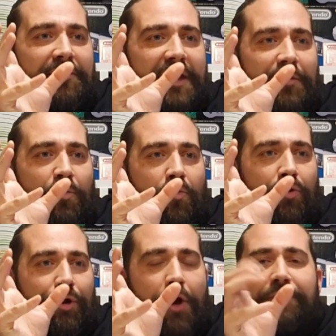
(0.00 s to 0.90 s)
they will
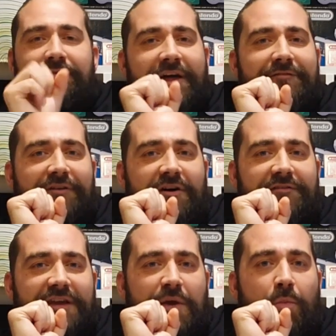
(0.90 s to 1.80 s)
go for that
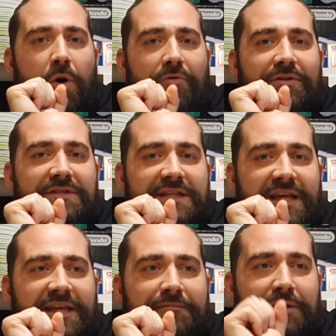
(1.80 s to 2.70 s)
5-year warranty